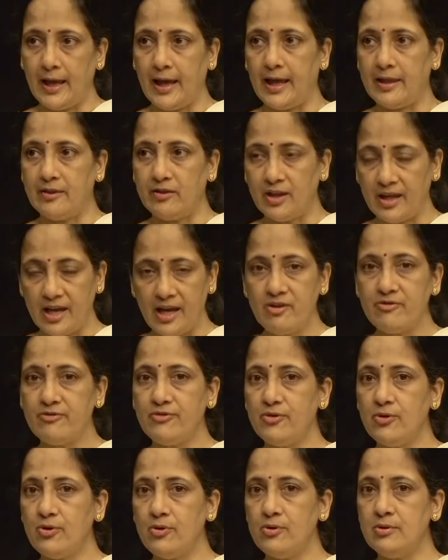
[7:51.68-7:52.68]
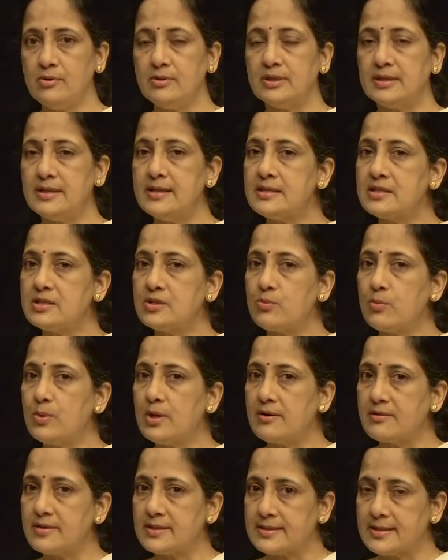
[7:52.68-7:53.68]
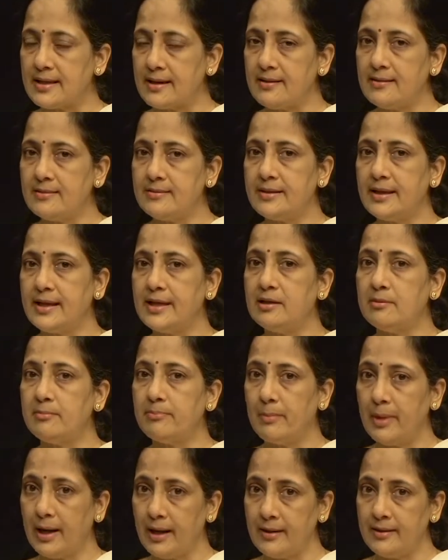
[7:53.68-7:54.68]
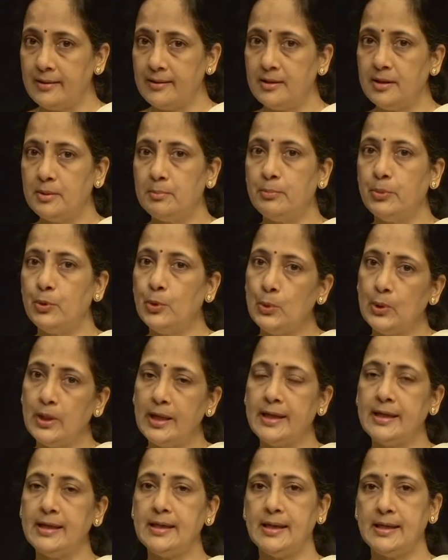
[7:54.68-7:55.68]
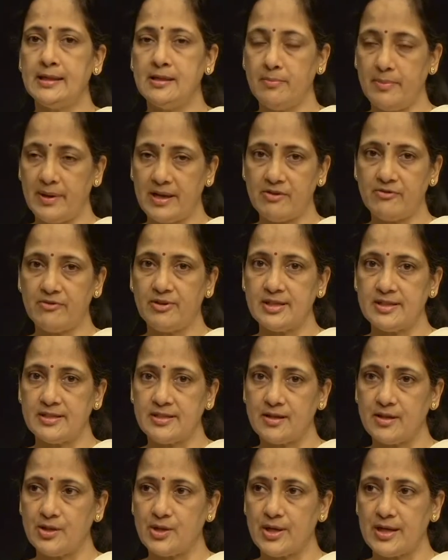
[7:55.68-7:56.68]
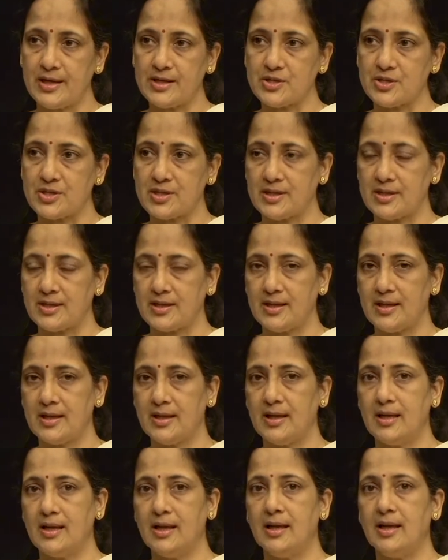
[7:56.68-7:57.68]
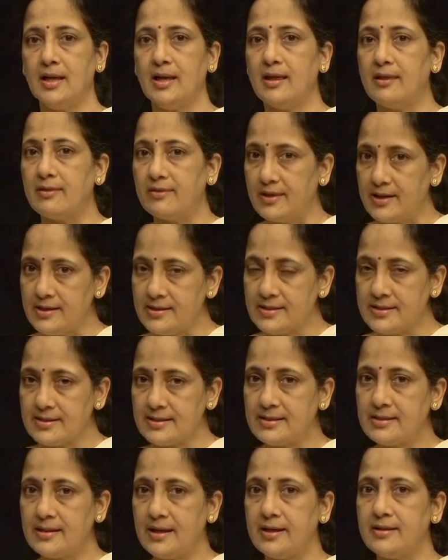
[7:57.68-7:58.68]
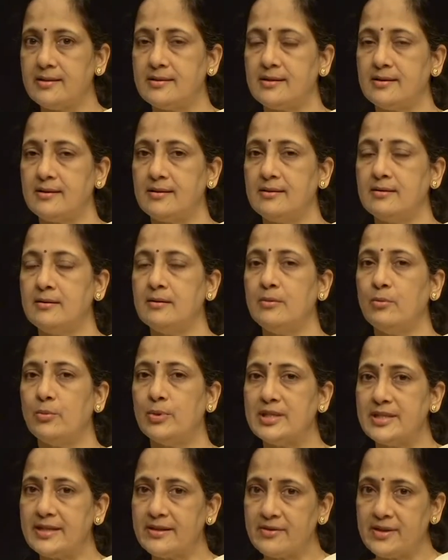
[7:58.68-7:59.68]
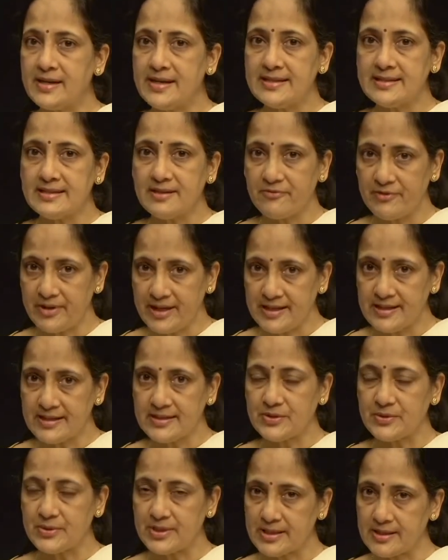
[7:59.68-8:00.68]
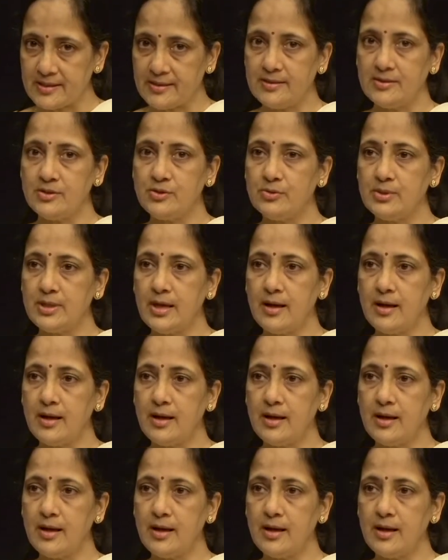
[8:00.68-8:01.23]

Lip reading: and therefore this will result in blood pooling in the peripheral circulation. This in turn will decrease the venous return to